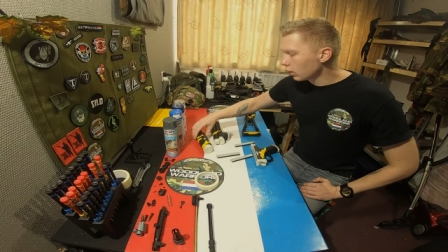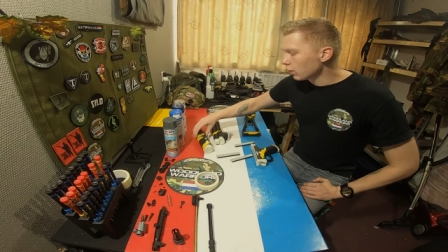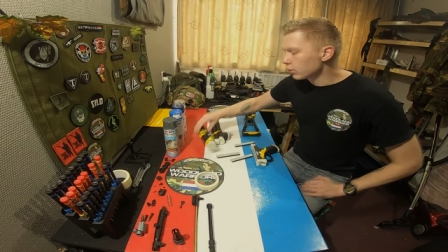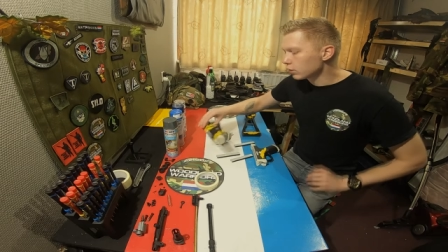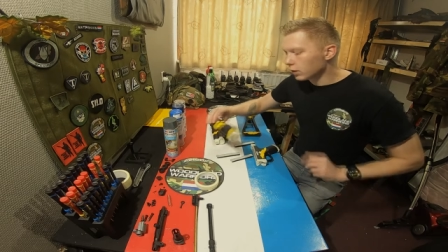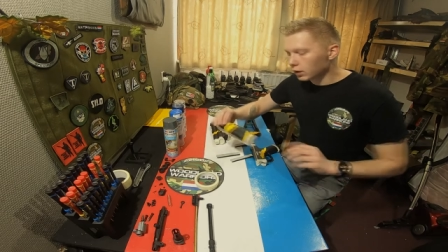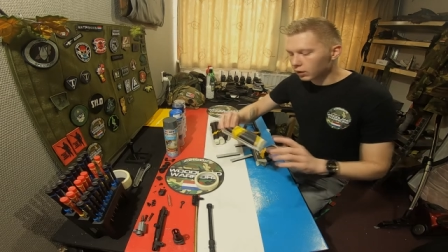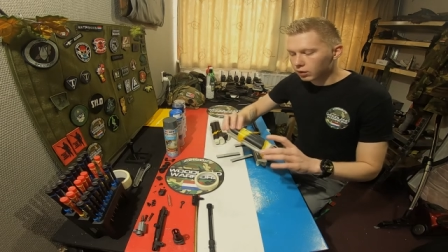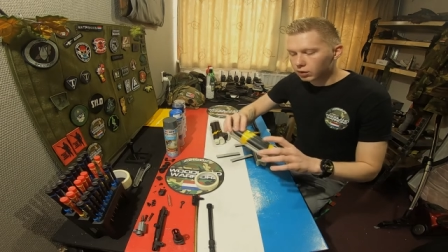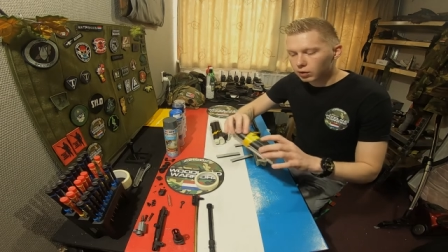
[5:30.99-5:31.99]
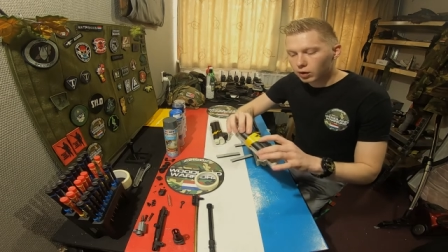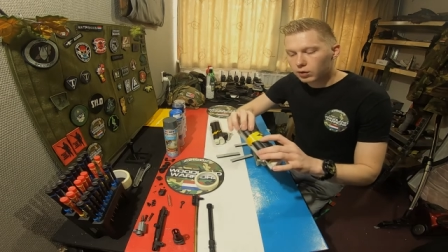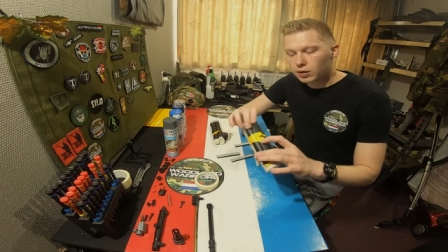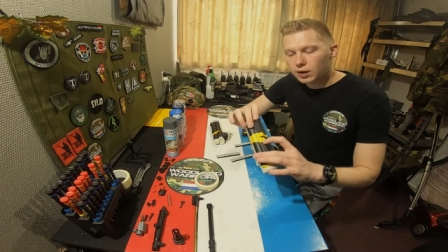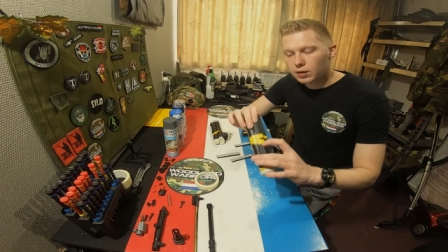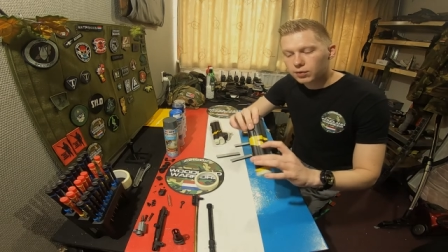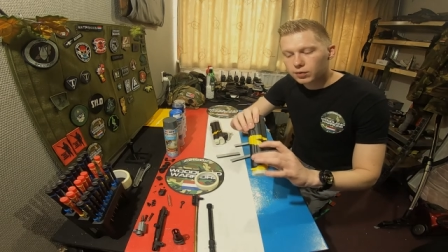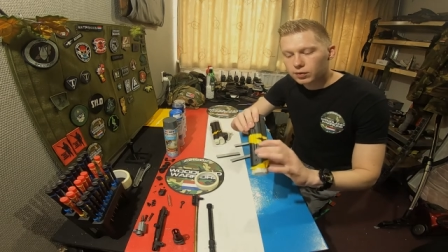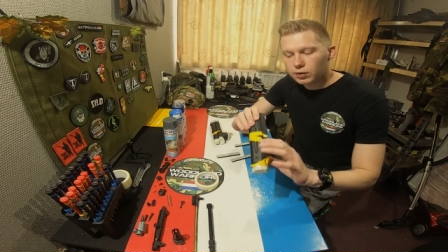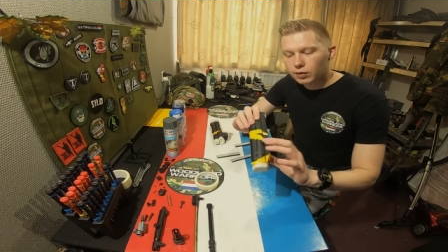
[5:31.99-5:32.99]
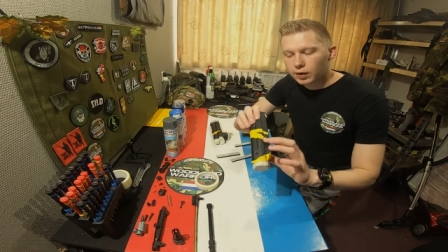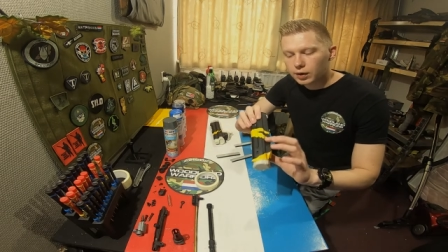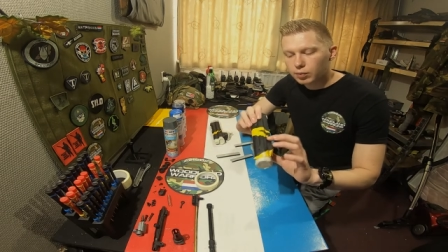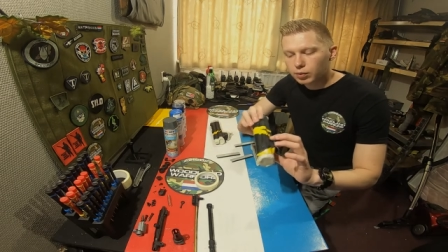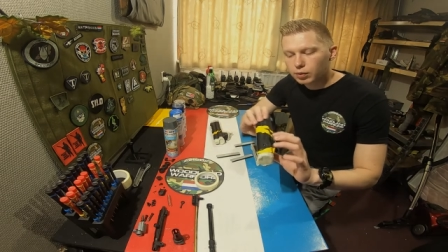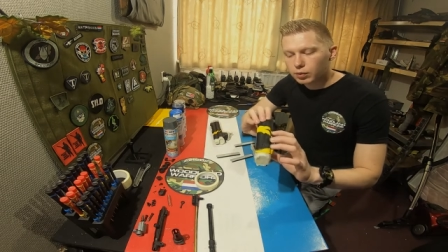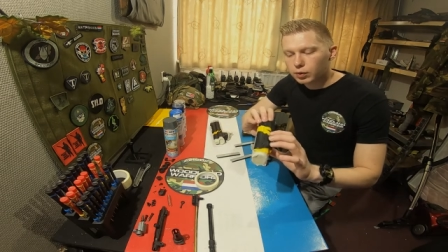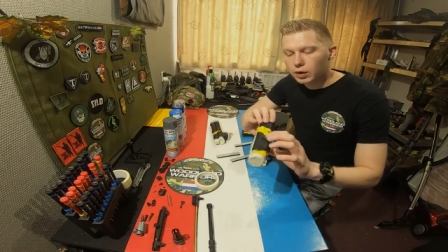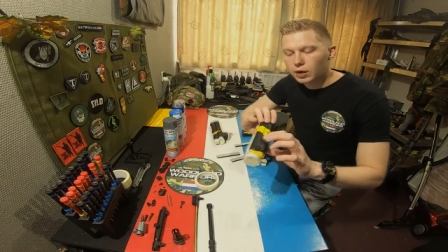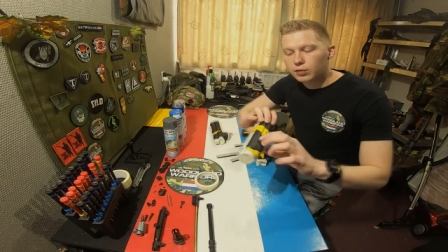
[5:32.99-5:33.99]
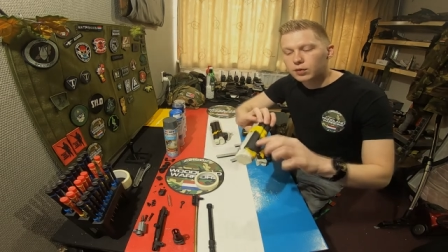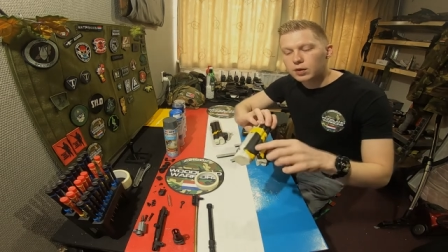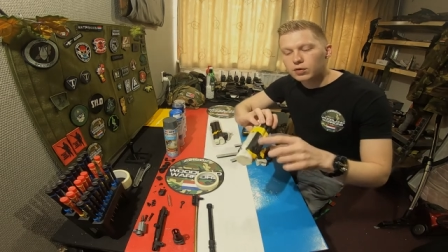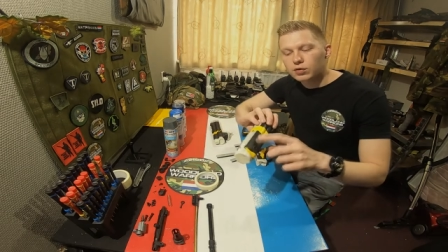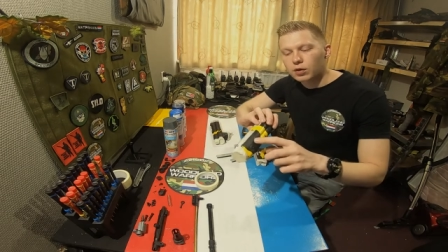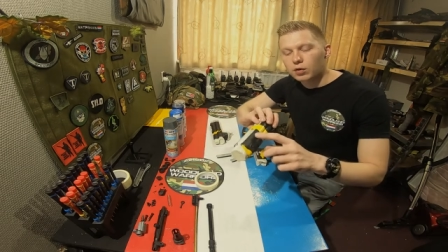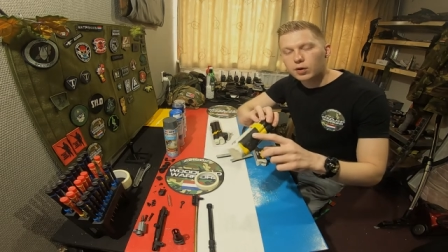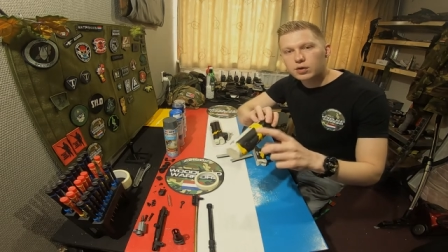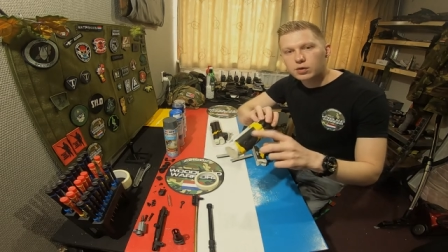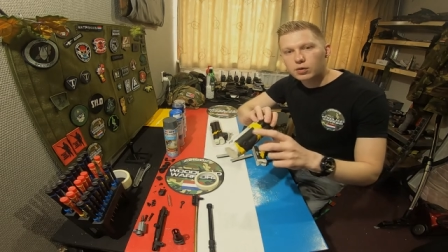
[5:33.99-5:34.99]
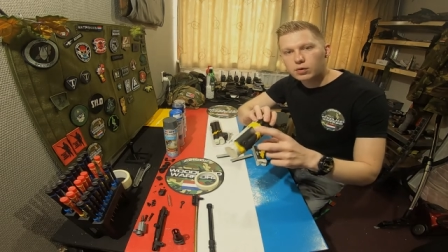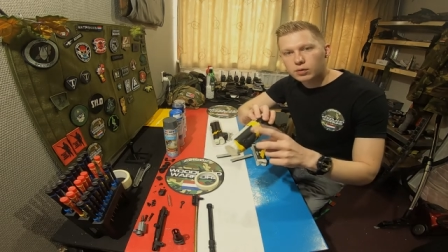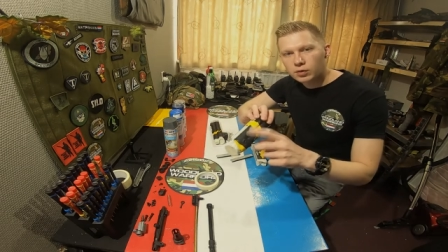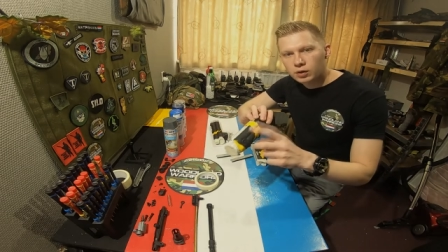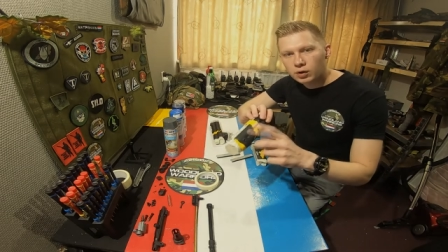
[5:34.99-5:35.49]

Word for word: everything underneath the tape will have this original